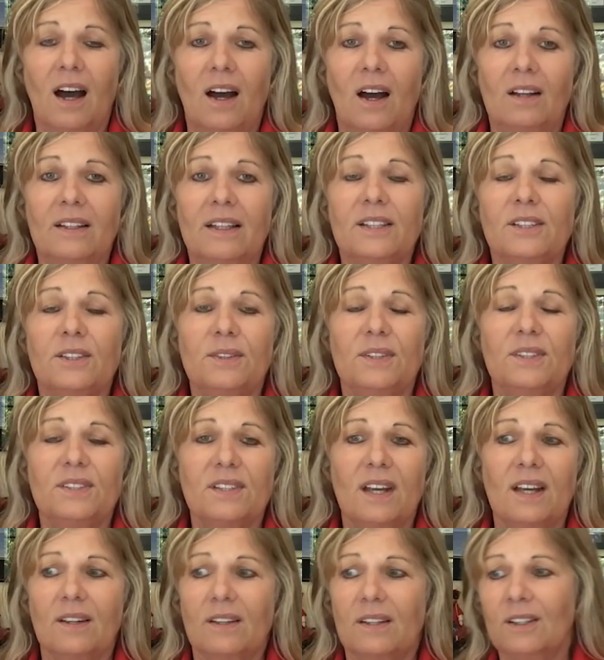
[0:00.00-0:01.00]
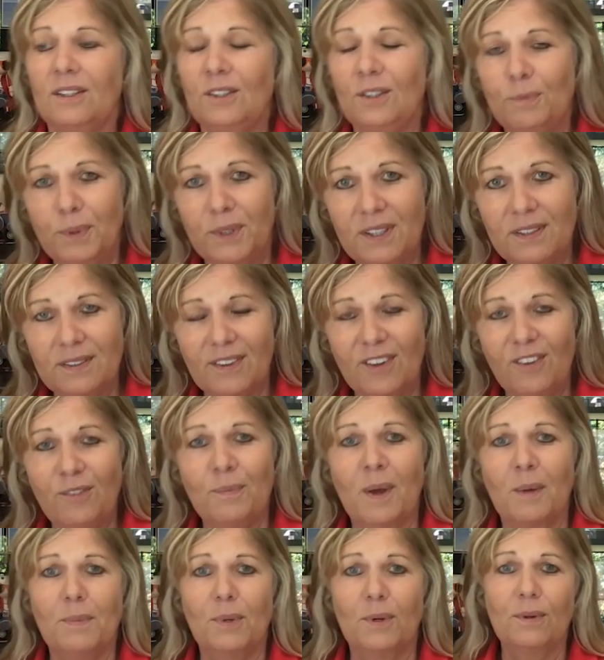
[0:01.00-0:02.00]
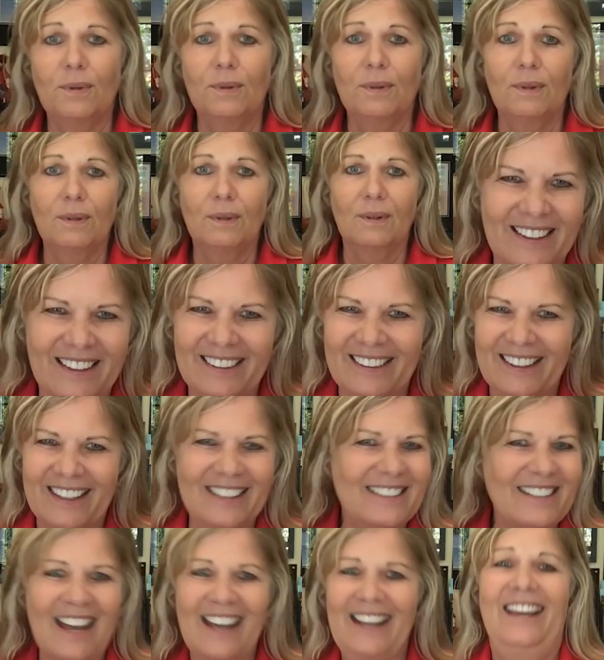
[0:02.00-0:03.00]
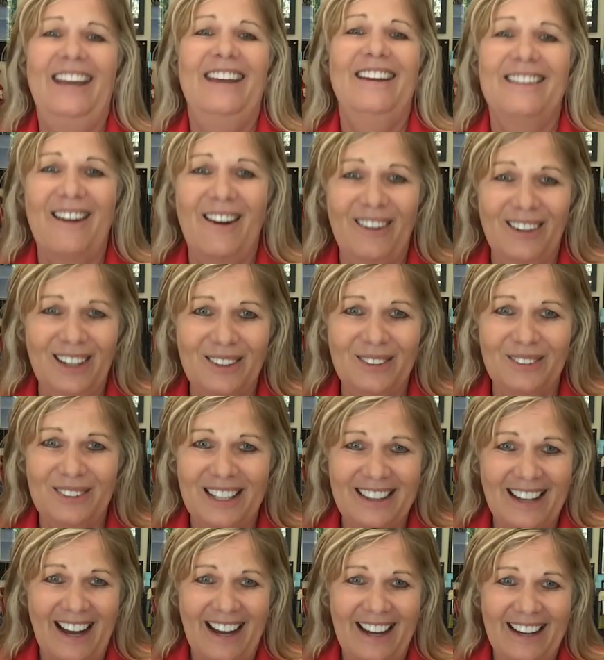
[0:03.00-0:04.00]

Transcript: all I do is say, can you please leave my booth? Because I can't argue with.